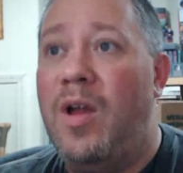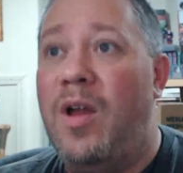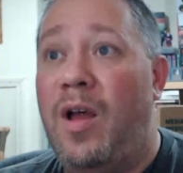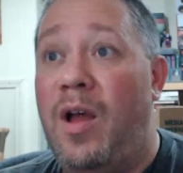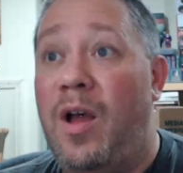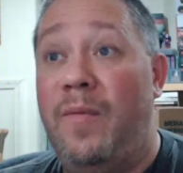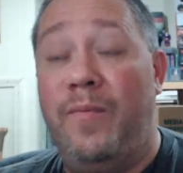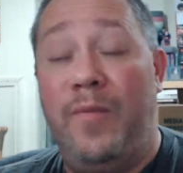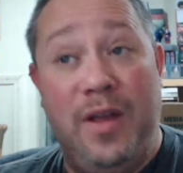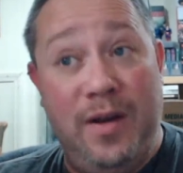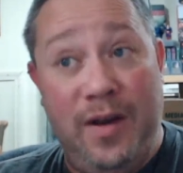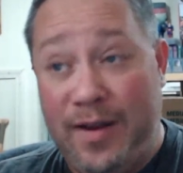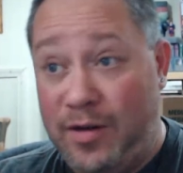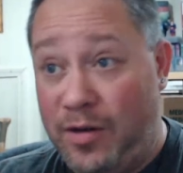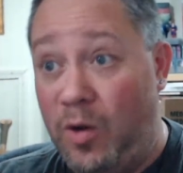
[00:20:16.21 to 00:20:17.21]
and
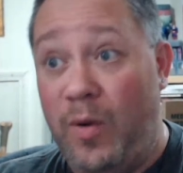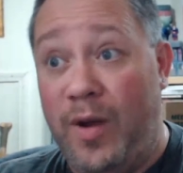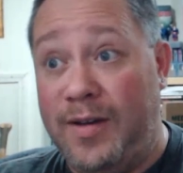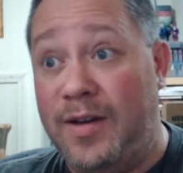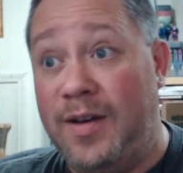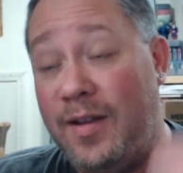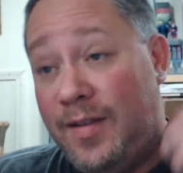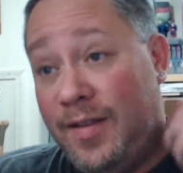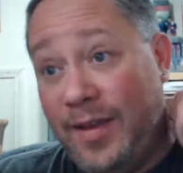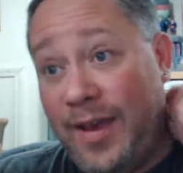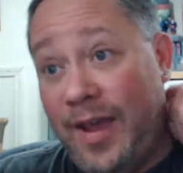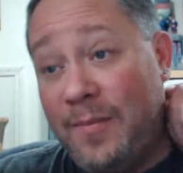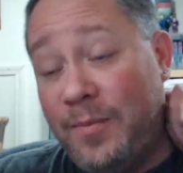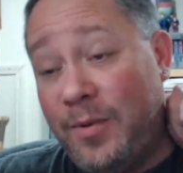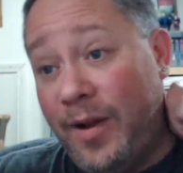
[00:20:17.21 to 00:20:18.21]
I know I did it in the
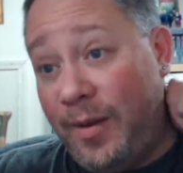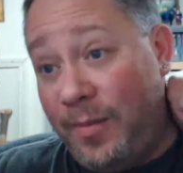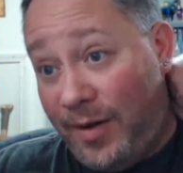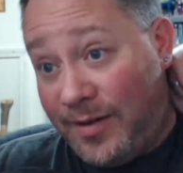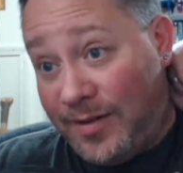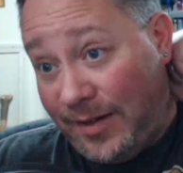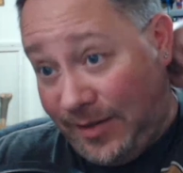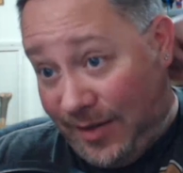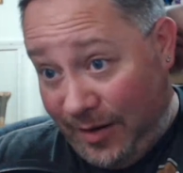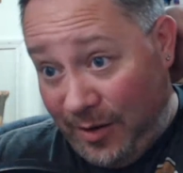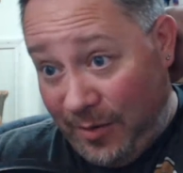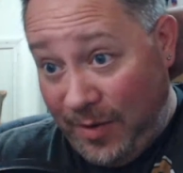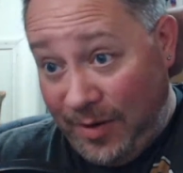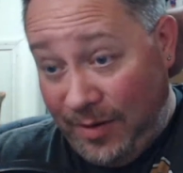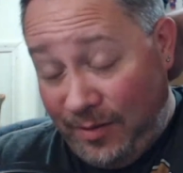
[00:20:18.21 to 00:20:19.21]
gameplay because that's how you
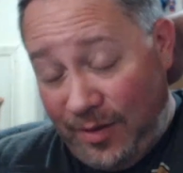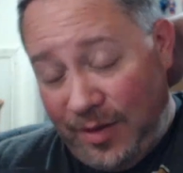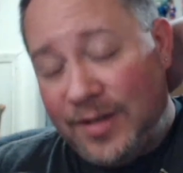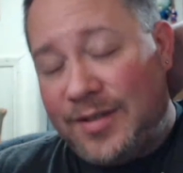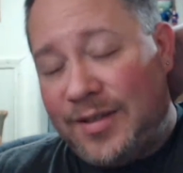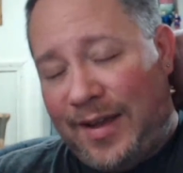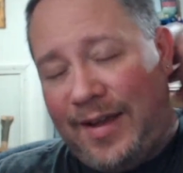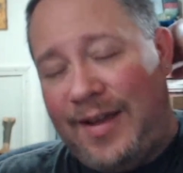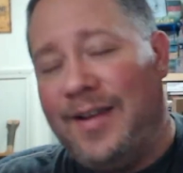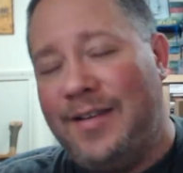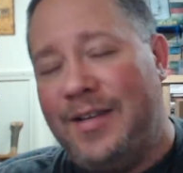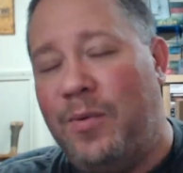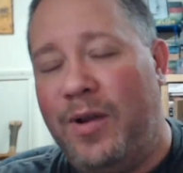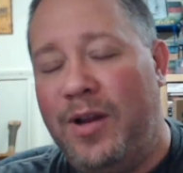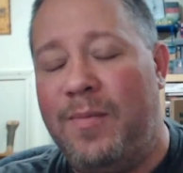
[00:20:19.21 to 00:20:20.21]
beat. It's the easy
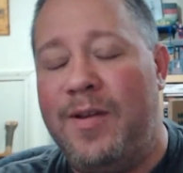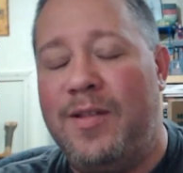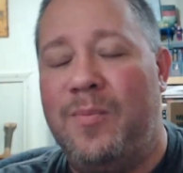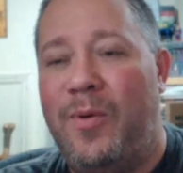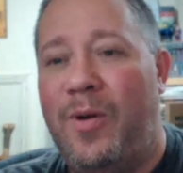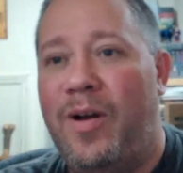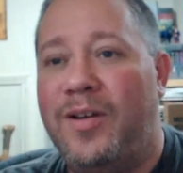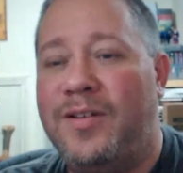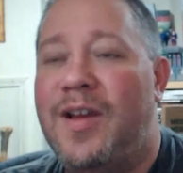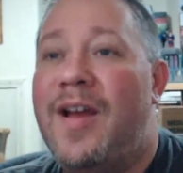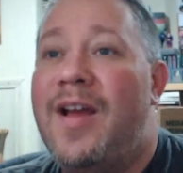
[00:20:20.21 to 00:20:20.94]
way to beat the boss.